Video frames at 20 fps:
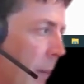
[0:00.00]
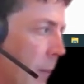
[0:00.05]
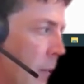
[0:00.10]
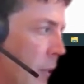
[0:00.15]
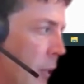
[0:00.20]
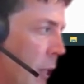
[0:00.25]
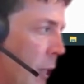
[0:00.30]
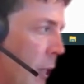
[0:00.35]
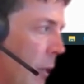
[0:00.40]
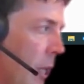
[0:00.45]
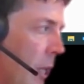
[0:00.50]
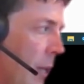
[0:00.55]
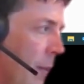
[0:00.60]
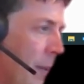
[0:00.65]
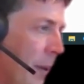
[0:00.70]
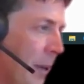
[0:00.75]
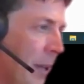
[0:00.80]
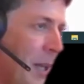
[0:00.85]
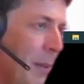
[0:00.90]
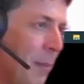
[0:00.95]
security
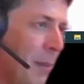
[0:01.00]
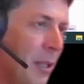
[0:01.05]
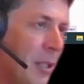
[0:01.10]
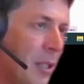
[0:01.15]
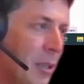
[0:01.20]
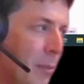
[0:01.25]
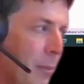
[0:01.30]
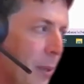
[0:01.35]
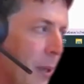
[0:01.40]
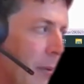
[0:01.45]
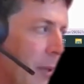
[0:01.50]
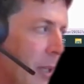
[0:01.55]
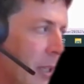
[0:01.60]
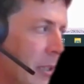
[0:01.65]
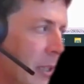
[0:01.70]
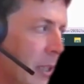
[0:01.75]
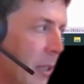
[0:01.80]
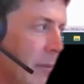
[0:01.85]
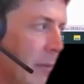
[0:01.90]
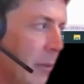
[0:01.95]
by any means, but we
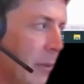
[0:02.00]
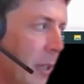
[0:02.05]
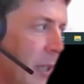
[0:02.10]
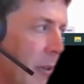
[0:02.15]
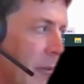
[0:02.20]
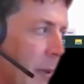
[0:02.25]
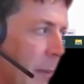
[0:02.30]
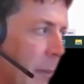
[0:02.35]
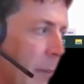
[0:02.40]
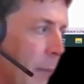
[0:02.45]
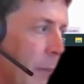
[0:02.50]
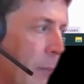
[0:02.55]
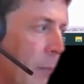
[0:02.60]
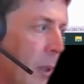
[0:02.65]
actually have the data in.